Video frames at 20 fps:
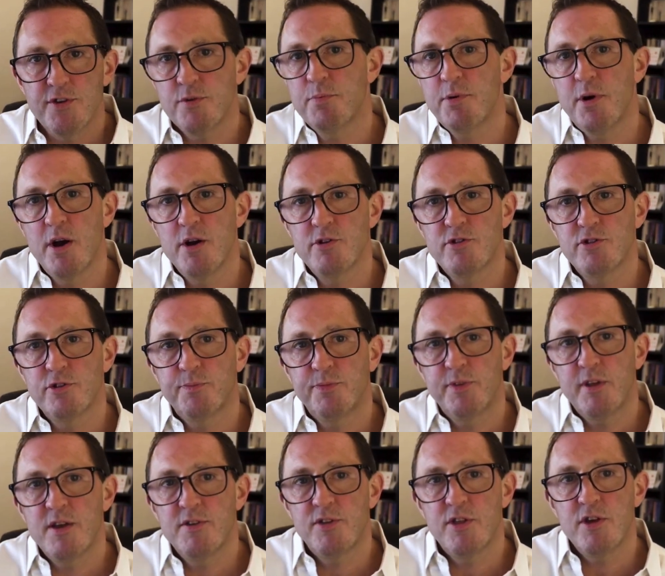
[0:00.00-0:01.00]
approach
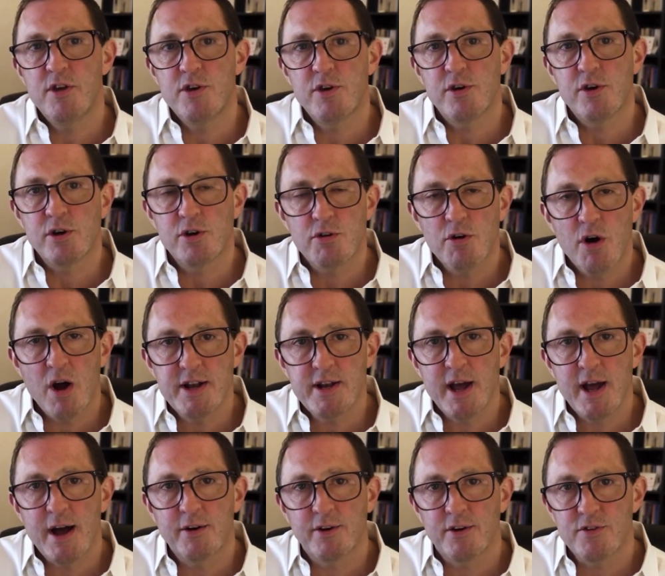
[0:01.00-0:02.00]
is that you can grind
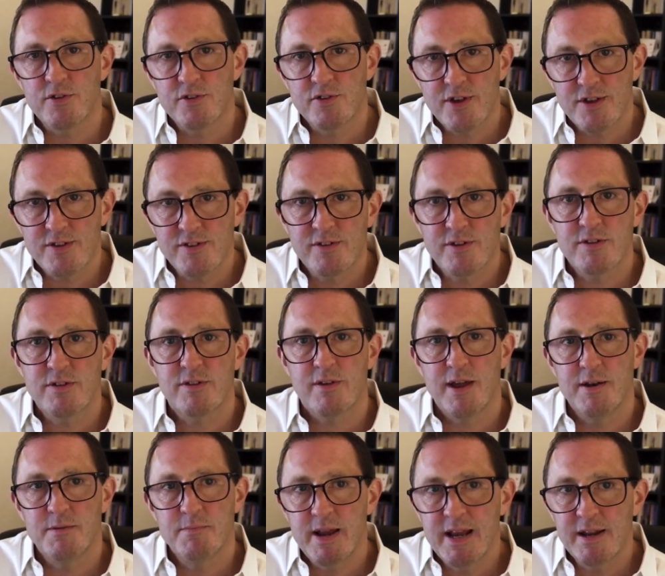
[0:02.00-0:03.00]
out consistent
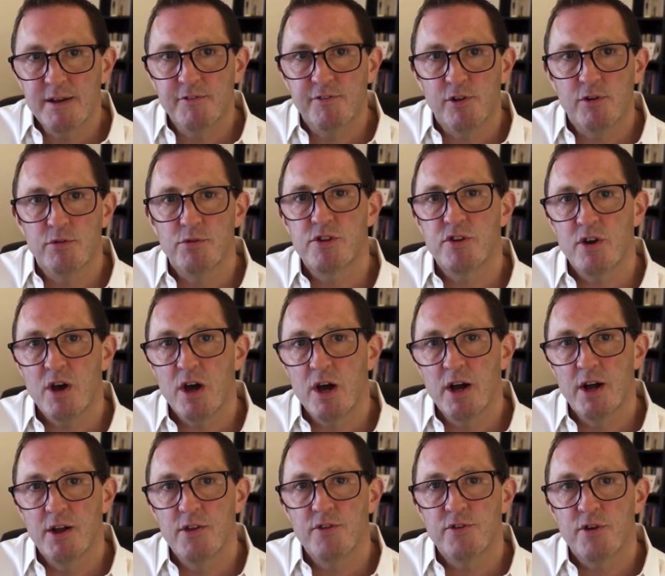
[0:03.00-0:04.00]
and meaningful
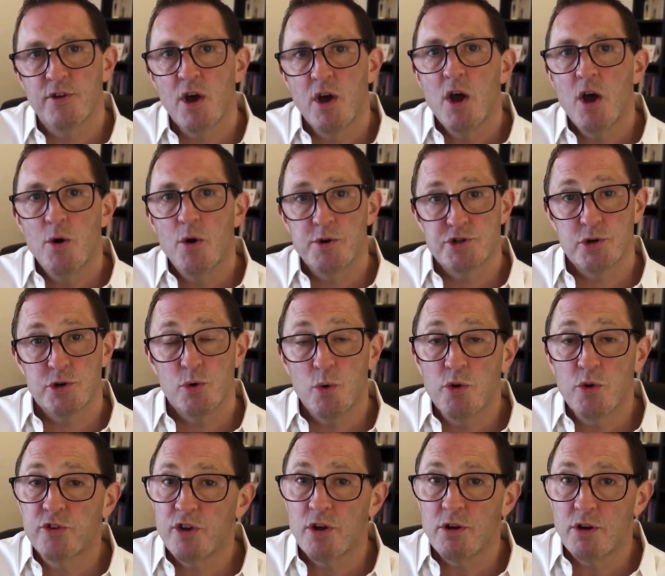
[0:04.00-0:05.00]
returns, which are
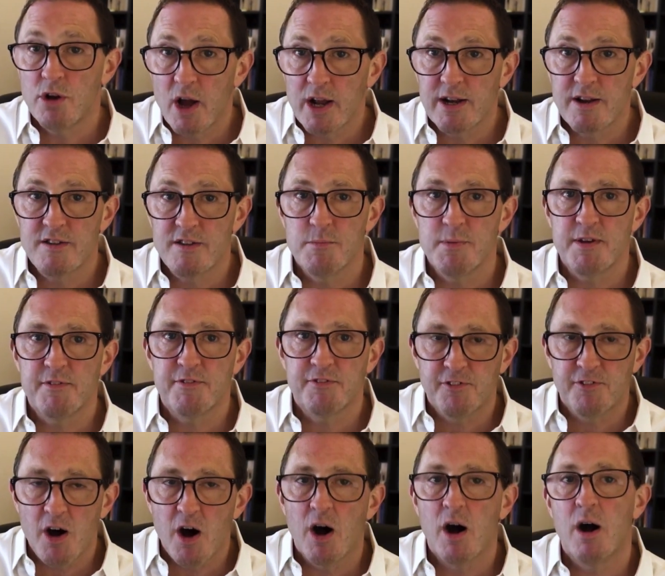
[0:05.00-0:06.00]
also likely to be
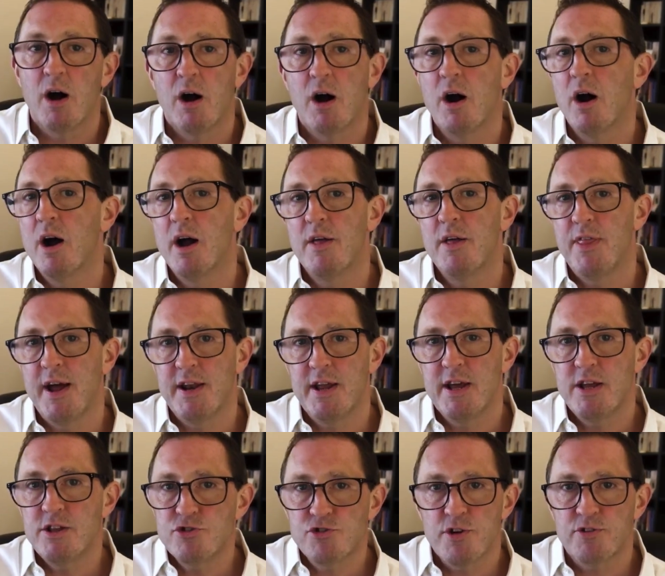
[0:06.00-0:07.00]
far higher than
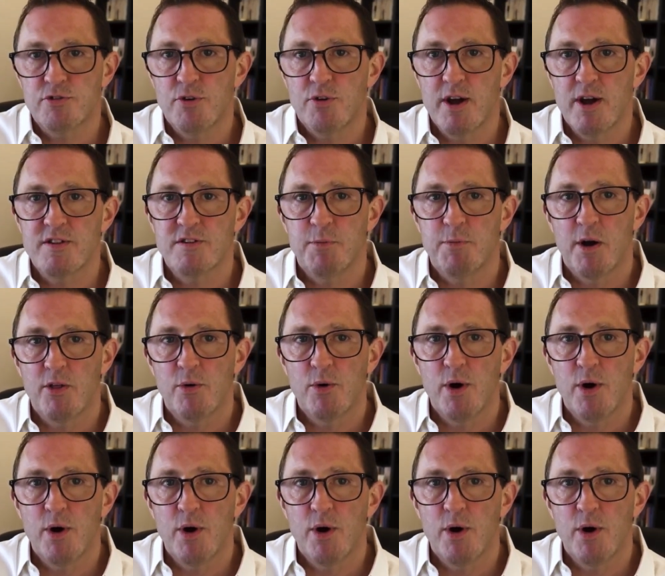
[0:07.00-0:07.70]
interest rates, by the